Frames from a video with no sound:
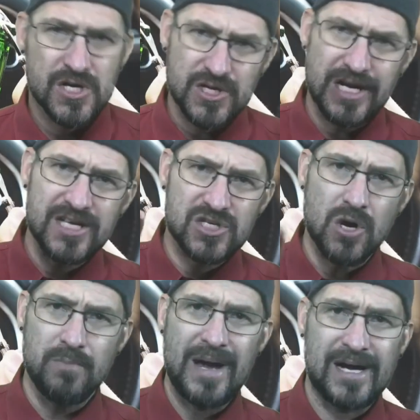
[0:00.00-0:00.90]
So let's
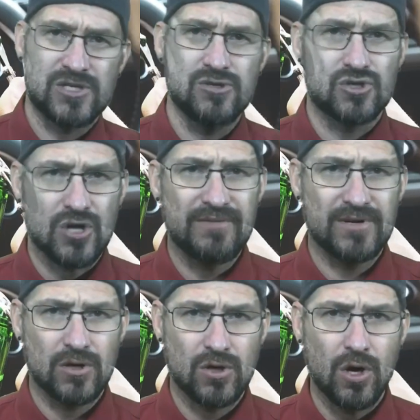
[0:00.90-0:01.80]
go back to
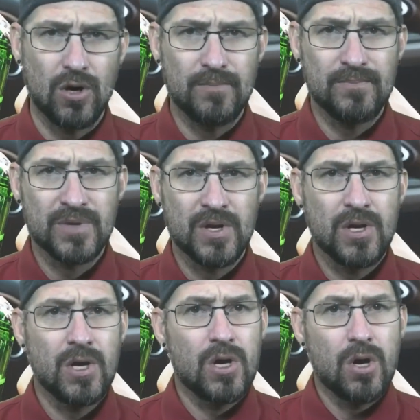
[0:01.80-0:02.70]
driving a car.
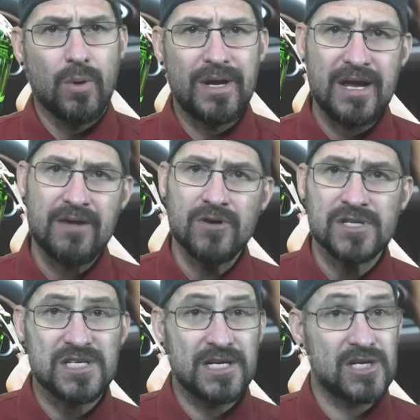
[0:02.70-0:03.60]
Whenever
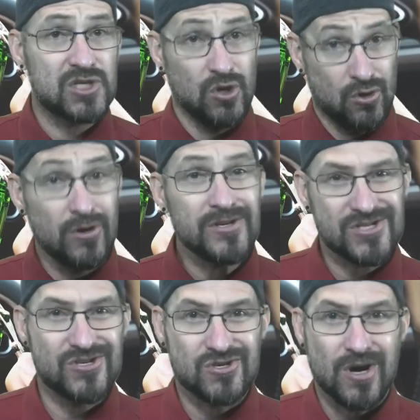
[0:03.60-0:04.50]
a teenager learns
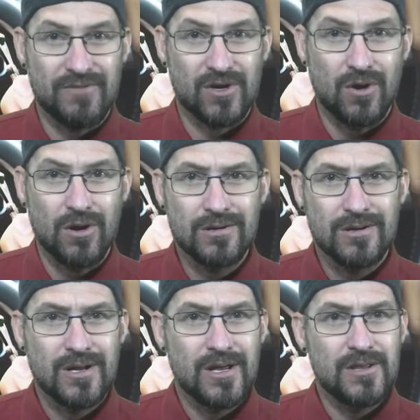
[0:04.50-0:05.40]
to drive a car,
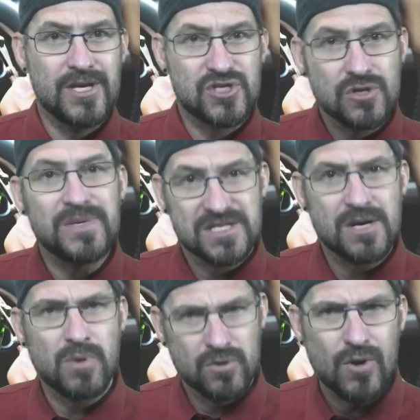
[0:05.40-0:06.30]
there should be
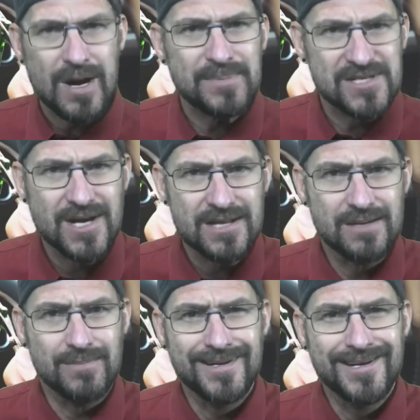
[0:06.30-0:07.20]
someone right beside
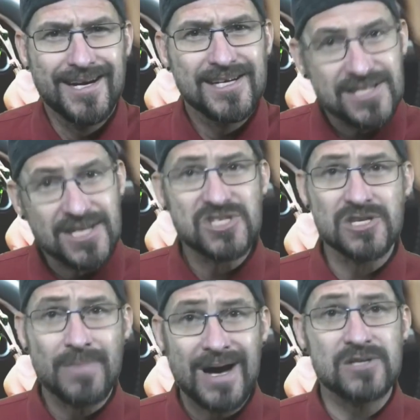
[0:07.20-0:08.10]
them. Teach
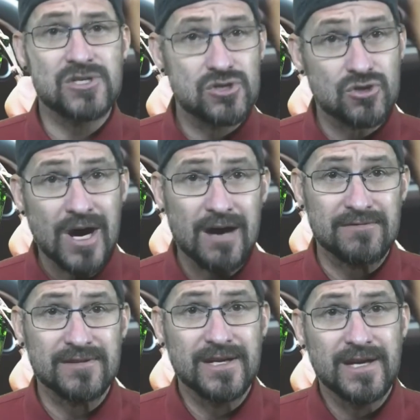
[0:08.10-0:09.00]
them how to
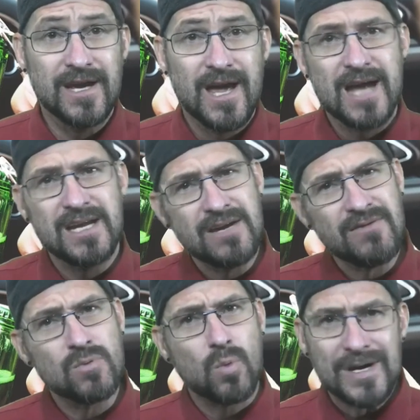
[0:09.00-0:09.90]
drive, and
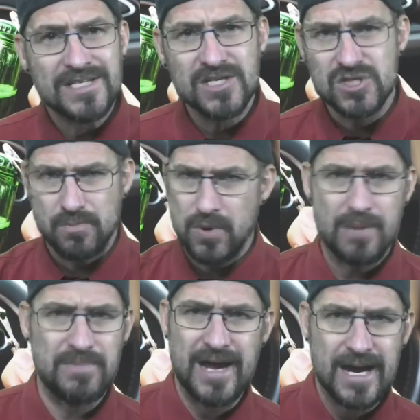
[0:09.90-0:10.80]
even waiting to pull
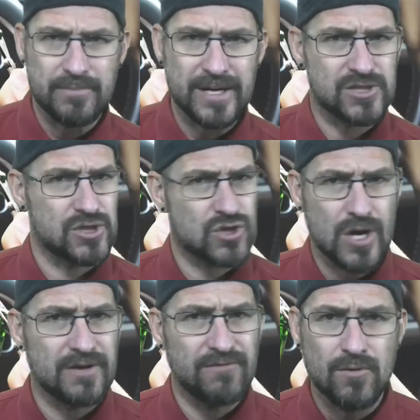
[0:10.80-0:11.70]
up the handbrake to
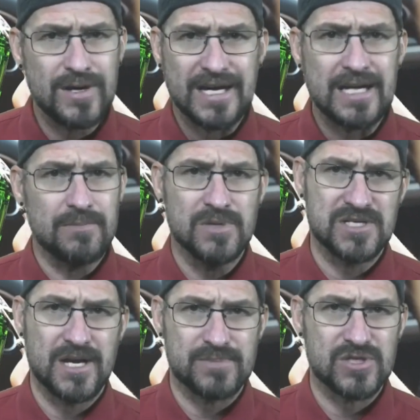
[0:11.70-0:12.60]
try and avoid any
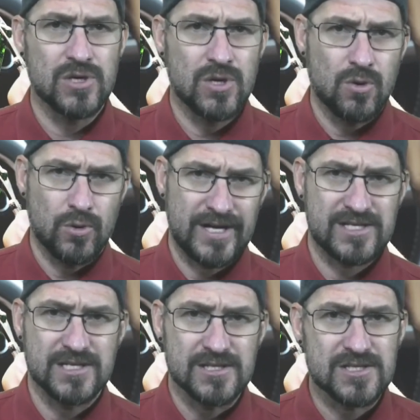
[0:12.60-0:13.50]
mishaps or
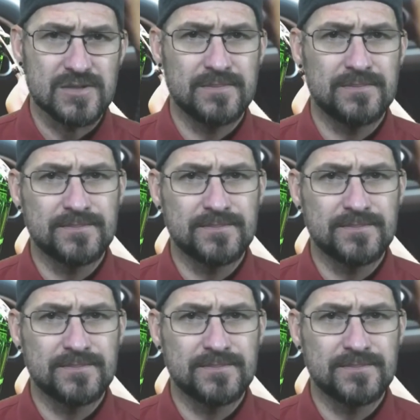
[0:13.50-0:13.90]
accidents.